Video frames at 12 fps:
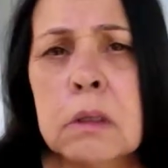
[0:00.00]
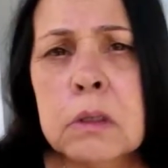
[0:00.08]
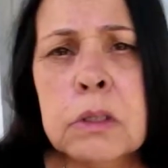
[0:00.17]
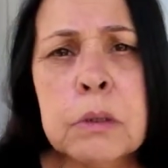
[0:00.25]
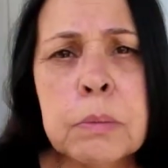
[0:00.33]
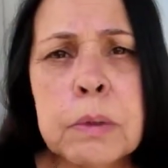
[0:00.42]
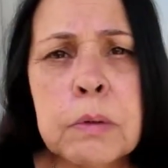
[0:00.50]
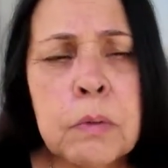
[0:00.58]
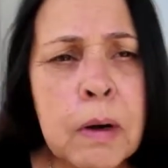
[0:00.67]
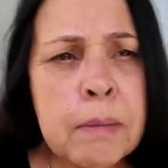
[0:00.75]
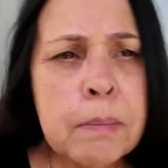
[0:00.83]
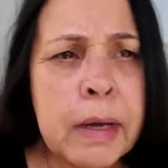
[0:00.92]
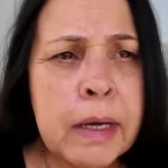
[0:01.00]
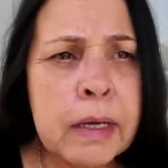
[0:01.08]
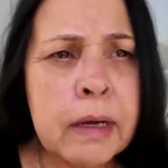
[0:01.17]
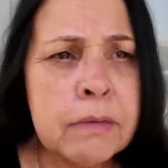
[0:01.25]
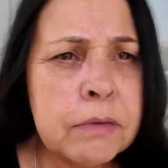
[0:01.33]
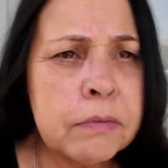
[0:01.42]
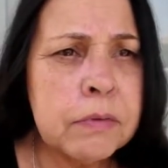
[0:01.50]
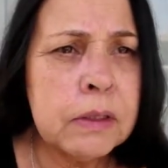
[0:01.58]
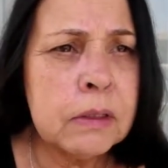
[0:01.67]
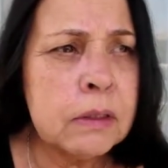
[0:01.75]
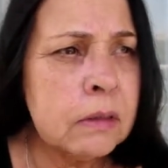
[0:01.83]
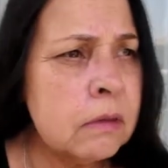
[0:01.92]
She'll be right back, I have a
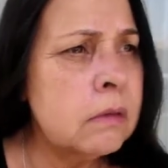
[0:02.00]
feeling.